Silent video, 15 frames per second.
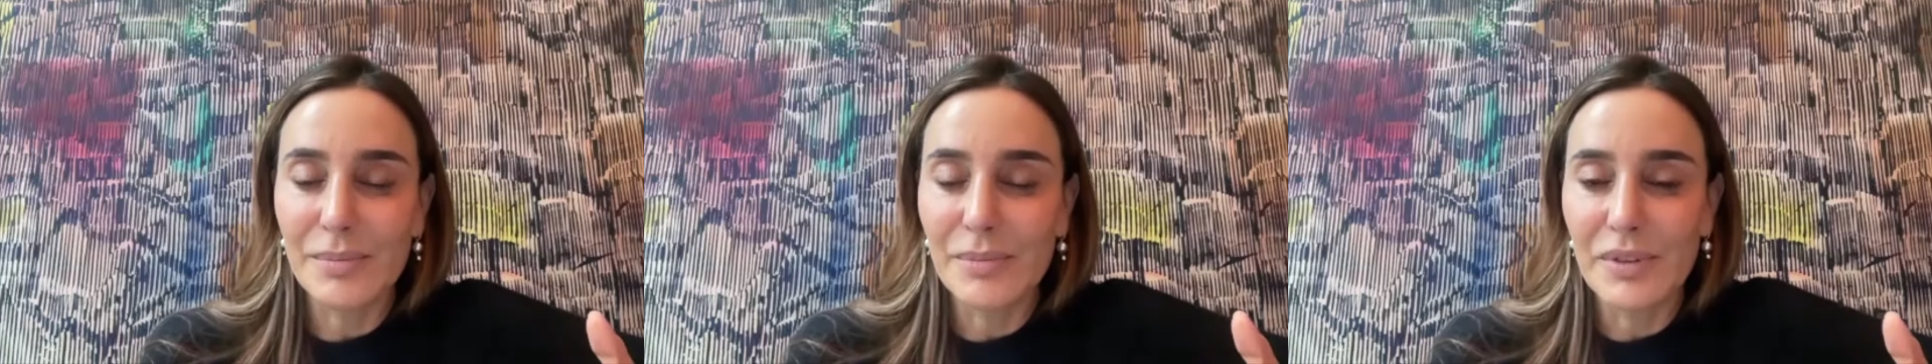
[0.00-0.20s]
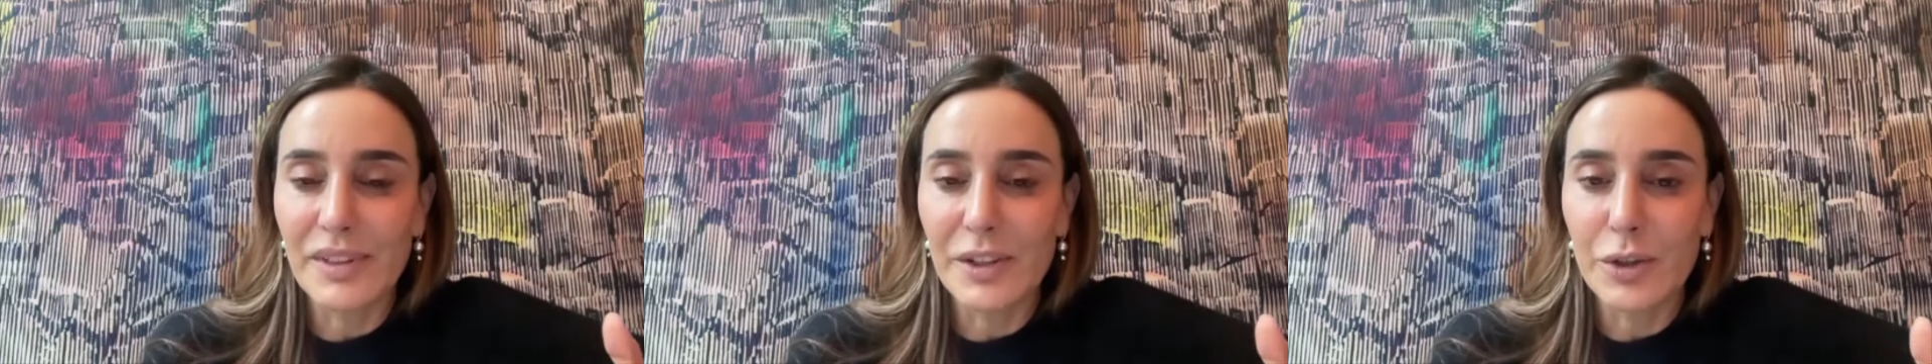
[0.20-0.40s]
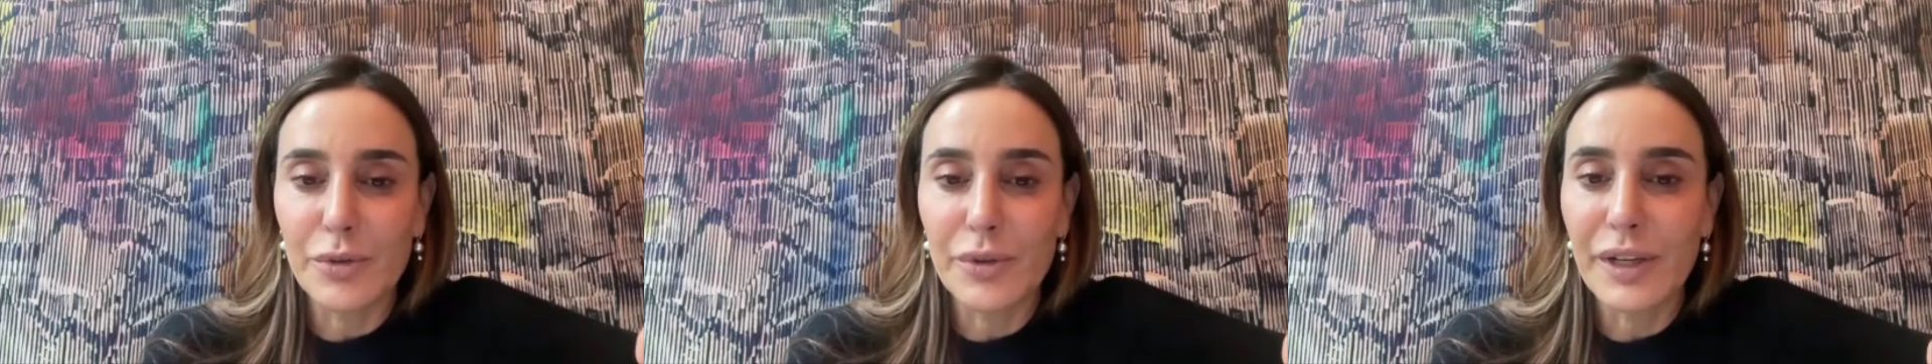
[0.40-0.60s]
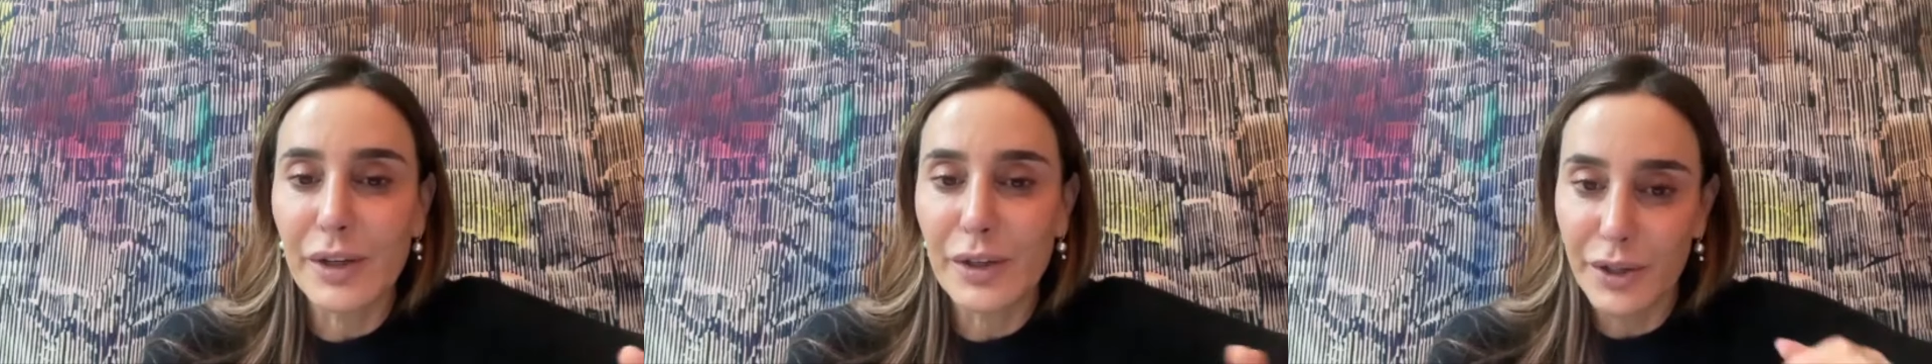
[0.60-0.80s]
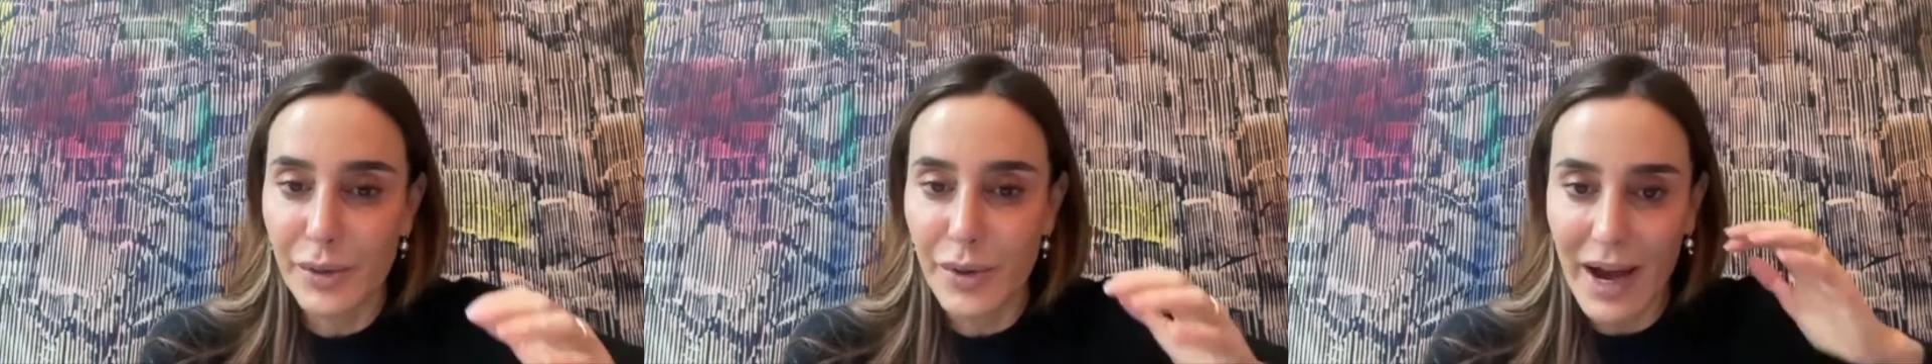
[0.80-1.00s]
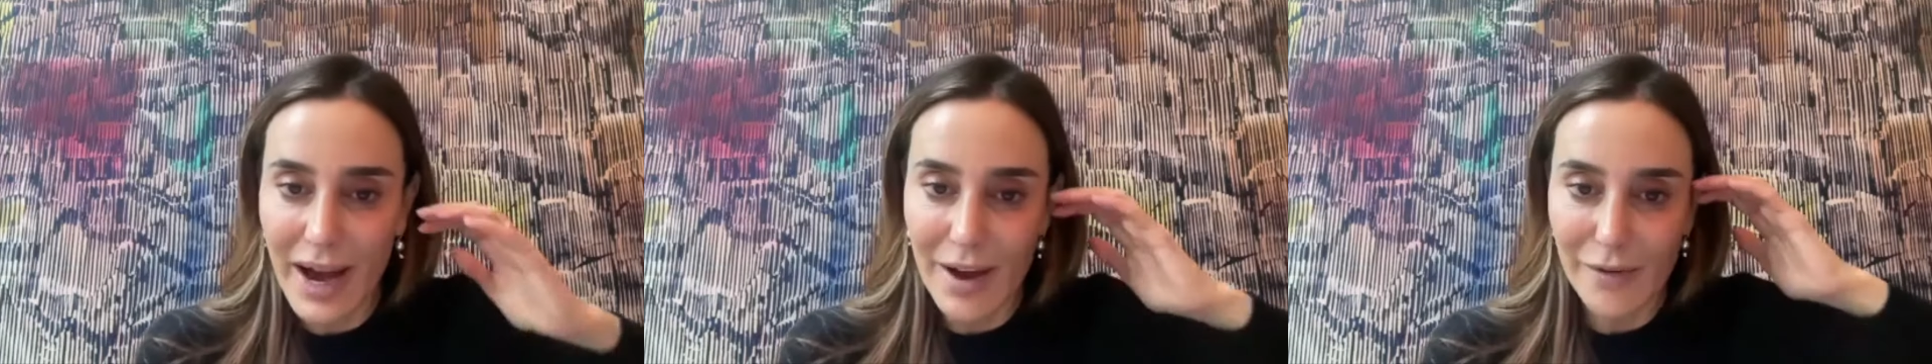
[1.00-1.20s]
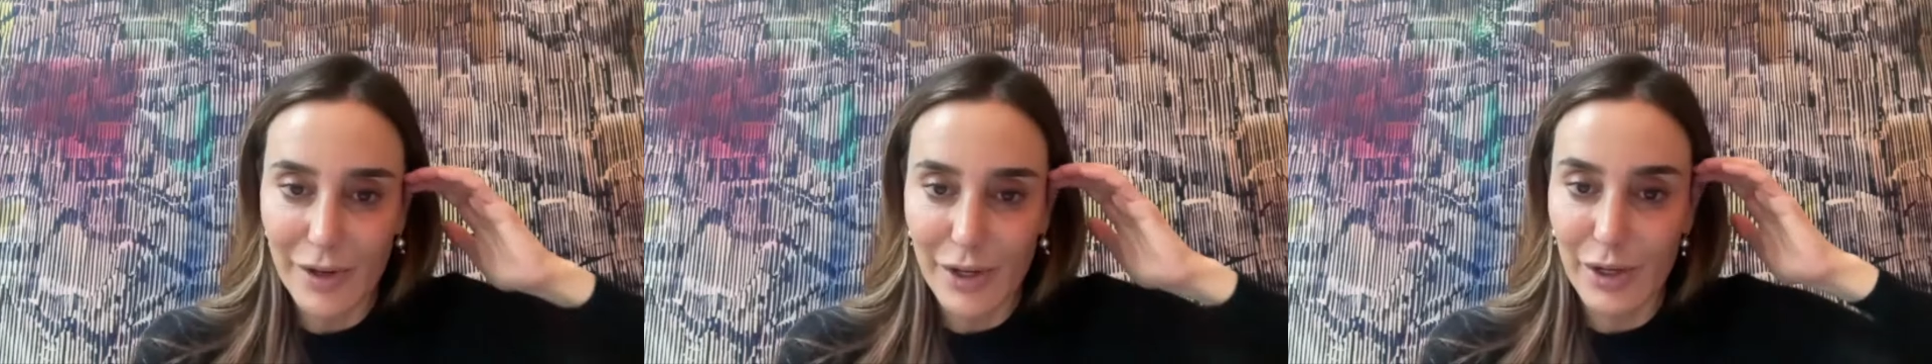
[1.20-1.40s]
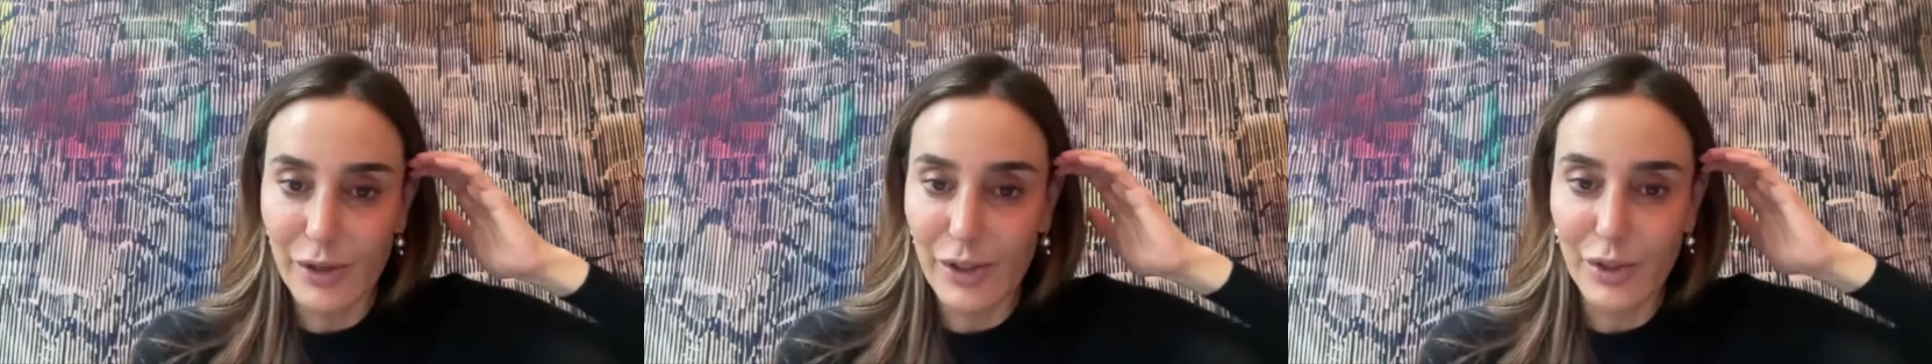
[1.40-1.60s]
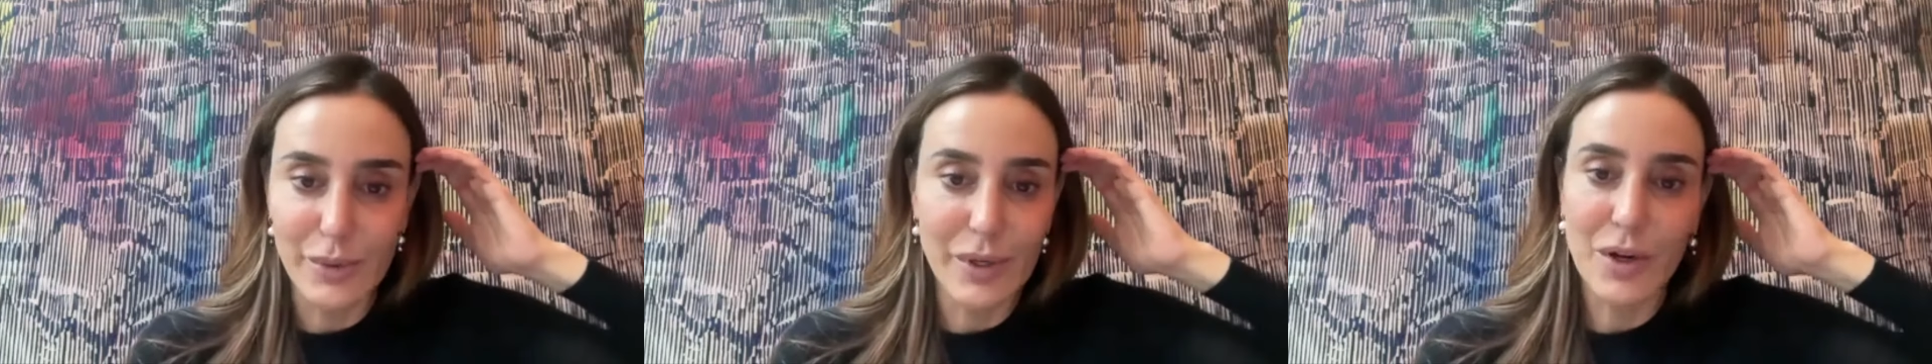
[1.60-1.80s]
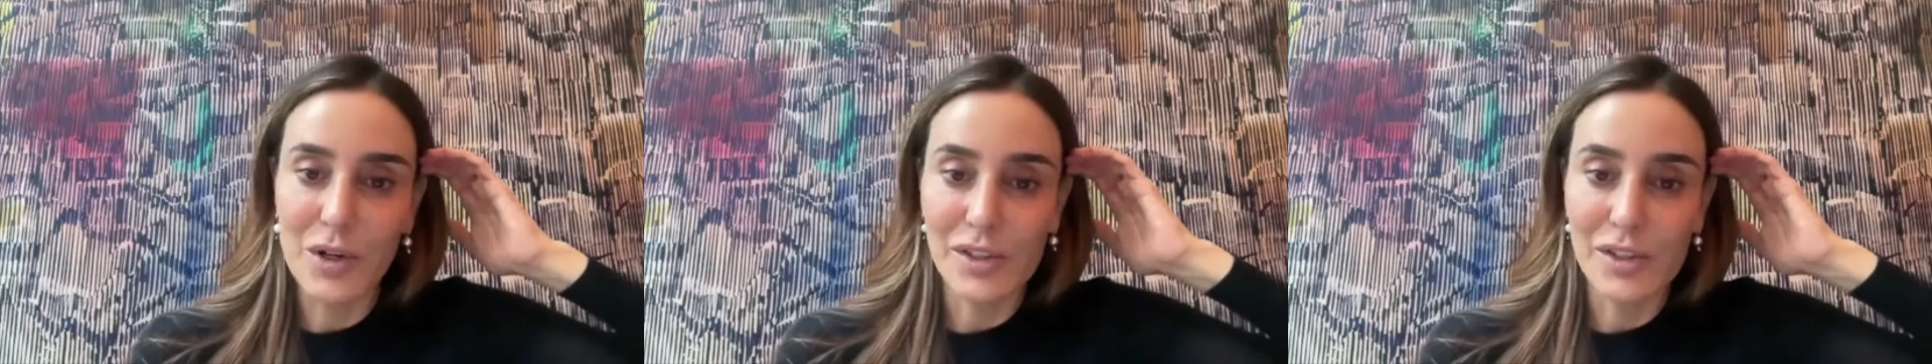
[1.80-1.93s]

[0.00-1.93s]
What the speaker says: career you have, doing all